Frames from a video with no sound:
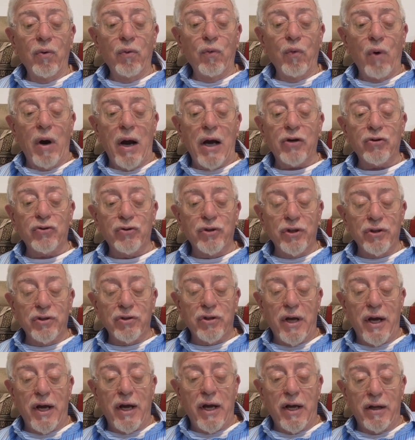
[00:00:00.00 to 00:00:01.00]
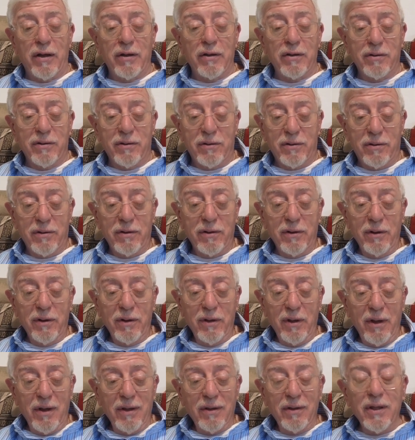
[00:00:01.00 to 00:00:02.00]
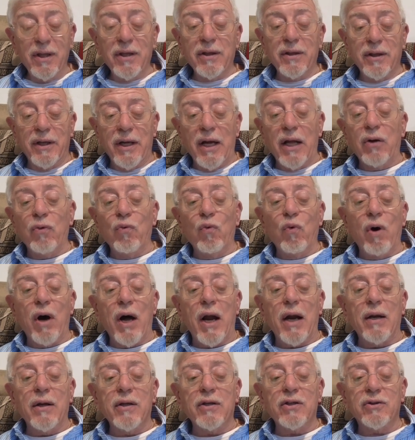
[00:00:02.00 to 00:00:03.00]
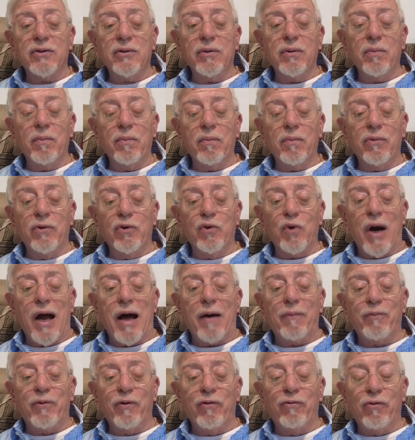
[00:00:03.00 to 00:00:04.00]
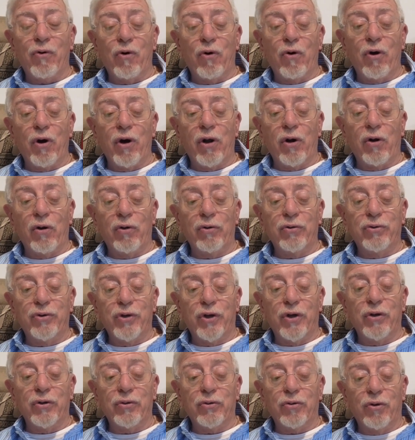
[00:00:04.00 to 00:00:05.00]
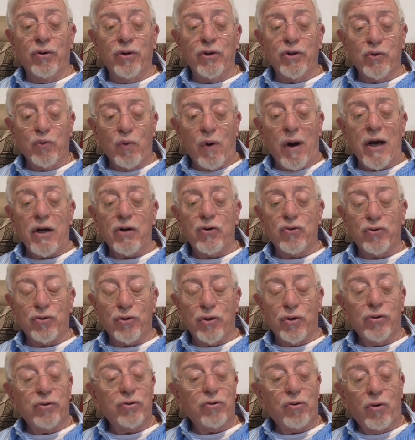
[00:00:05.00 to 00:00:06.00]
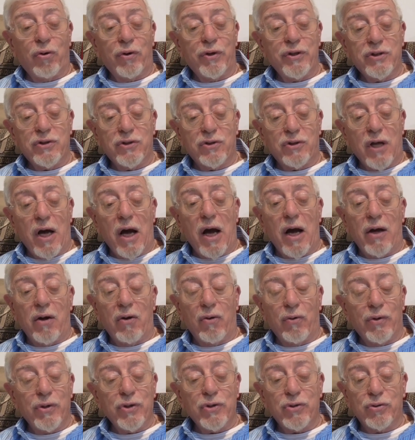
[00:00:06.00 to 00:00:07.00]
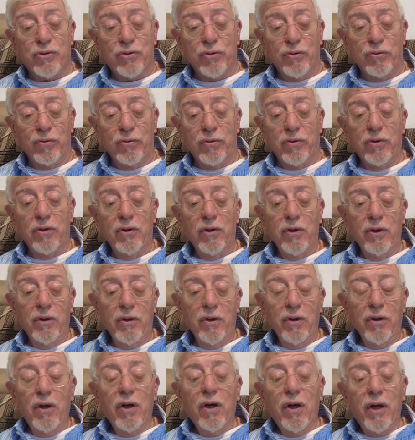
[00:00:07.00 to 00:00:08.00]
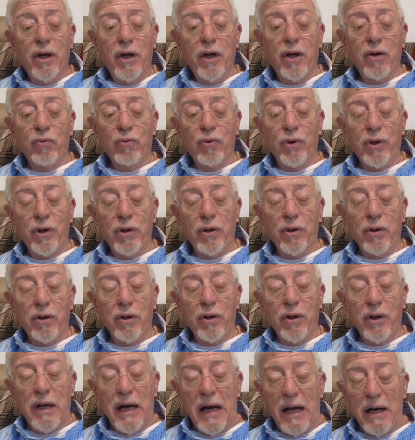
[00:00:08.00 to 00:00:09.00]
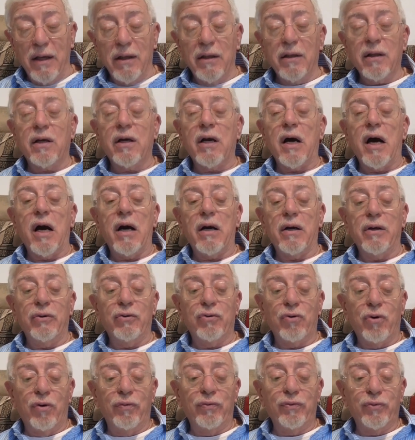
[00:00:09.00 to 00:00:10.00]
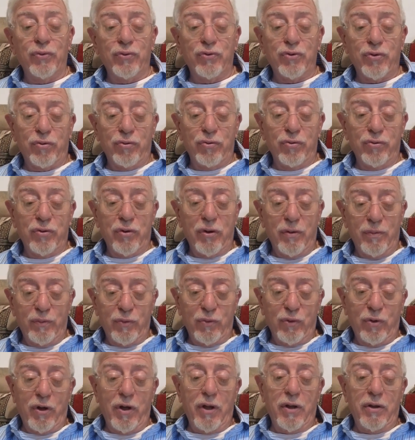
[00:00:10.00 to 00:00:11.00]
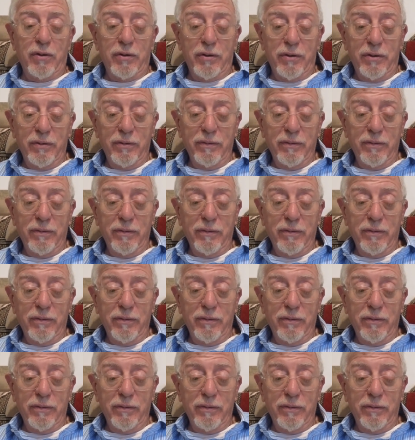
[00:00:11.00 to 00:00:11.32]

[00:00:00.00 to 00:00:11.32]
washed his hands, didn't get one drop of oil or dirt on his white shirt or his tie or his suit, and we got in the car and drove to Jerusalem together.